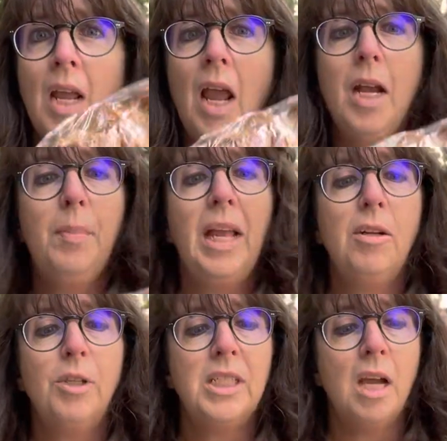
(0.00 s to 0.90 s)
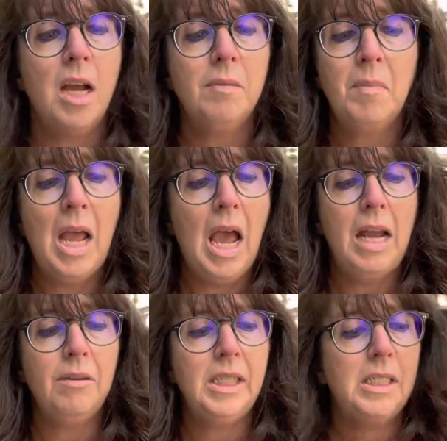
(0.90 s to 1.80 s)
And a plain croissant. I
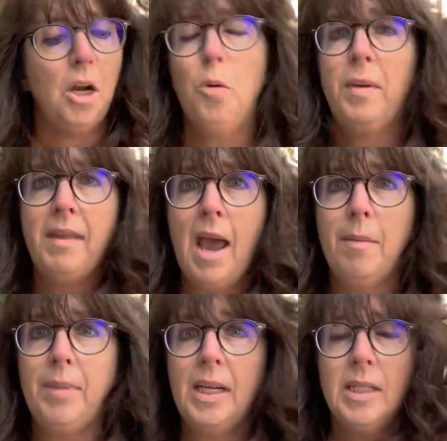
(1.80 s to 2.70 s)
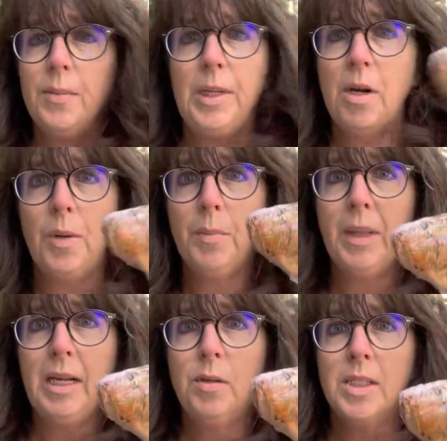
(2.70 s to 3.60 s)
don't need to open that because we know what
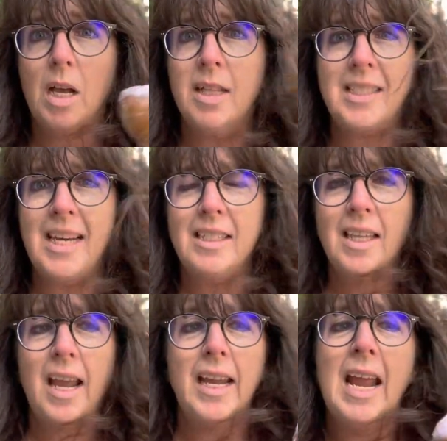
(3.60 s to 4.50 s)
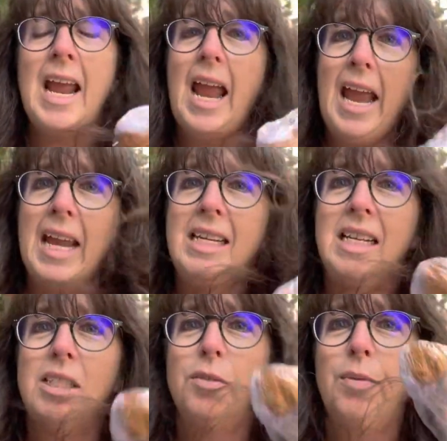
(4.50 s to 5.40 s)
plain croissants taste like. And
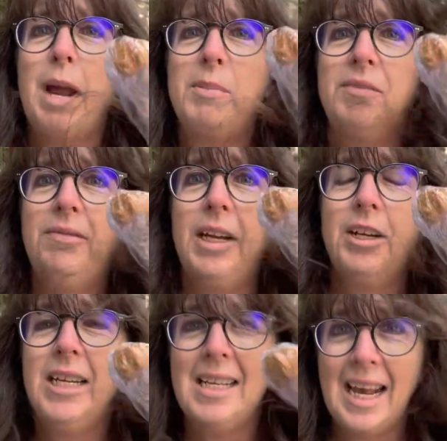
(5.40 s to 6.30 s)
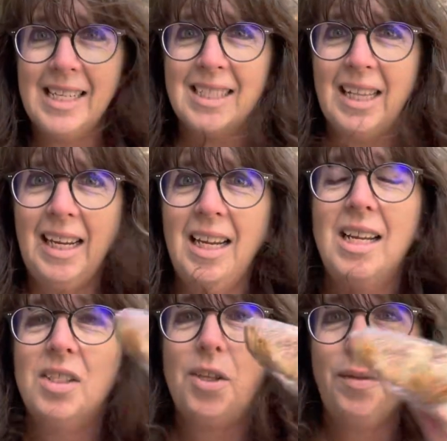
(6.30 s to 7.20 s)
it's wrapped very nicely,
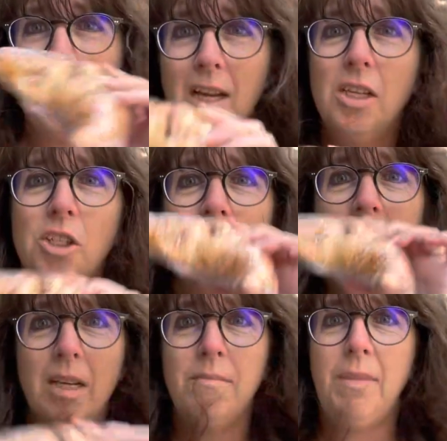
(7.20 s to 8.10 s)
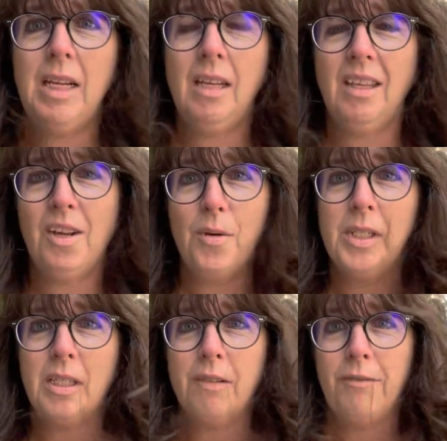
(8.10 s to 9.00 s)
so that can just immediately go
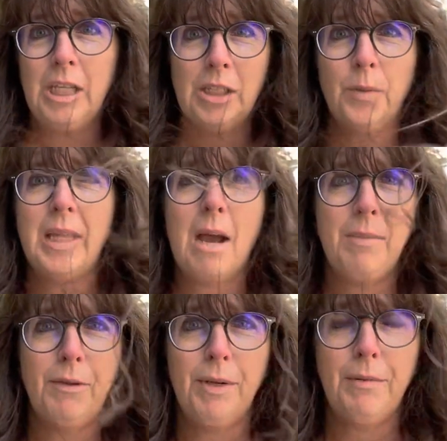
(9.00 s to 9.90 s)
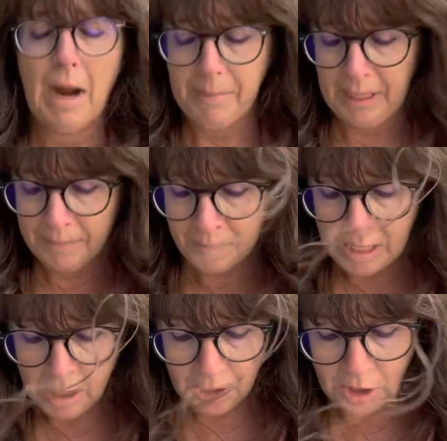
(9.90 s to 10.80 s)
into the freezer without me rewrapping.
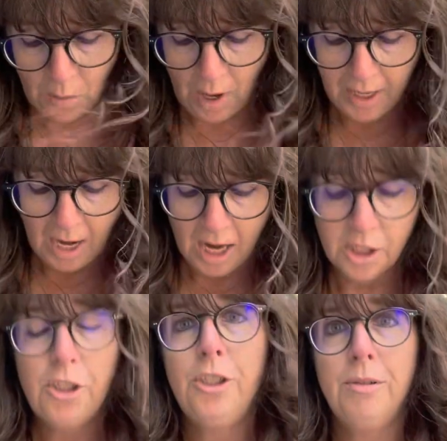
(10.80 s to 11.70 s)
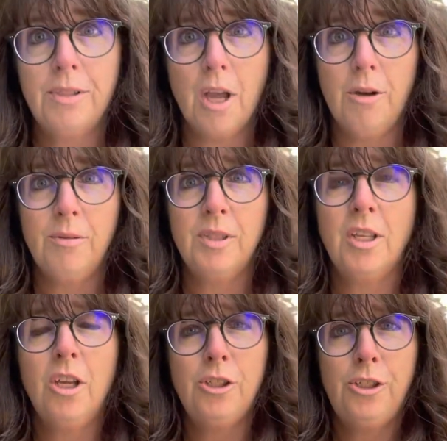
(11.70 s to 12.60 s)
So I got 2 scones,
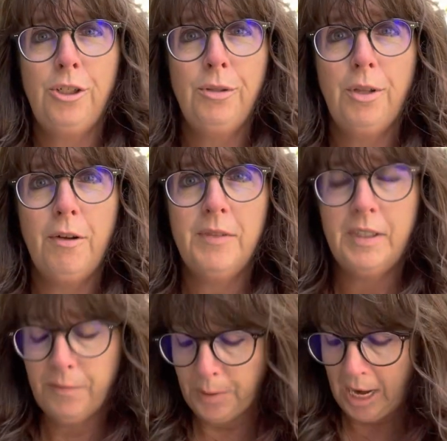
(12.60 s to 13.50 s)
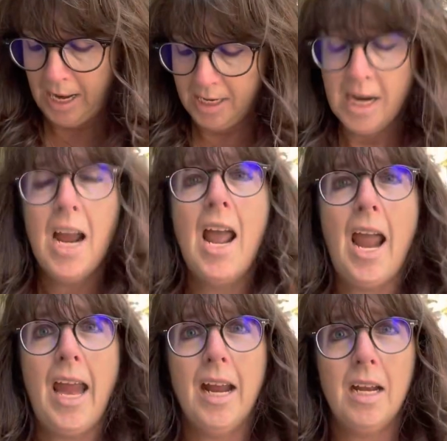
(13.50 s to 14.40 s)
2 loaves of bread,
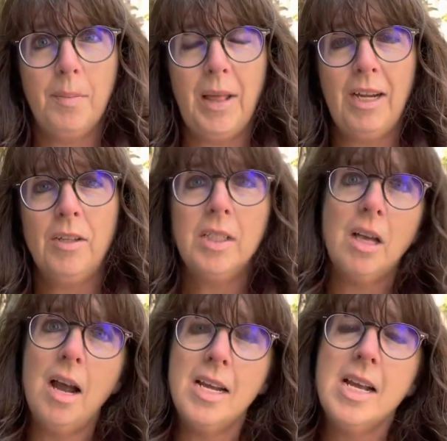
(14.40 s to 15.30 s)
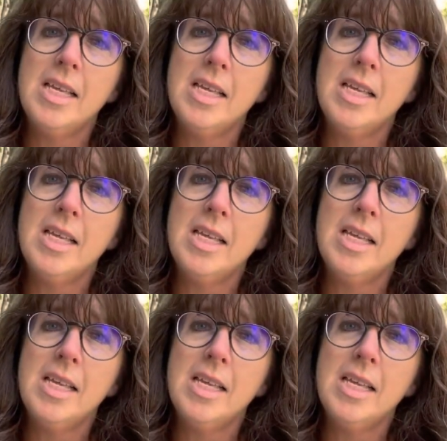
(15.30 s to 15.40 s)
and a plain croissant.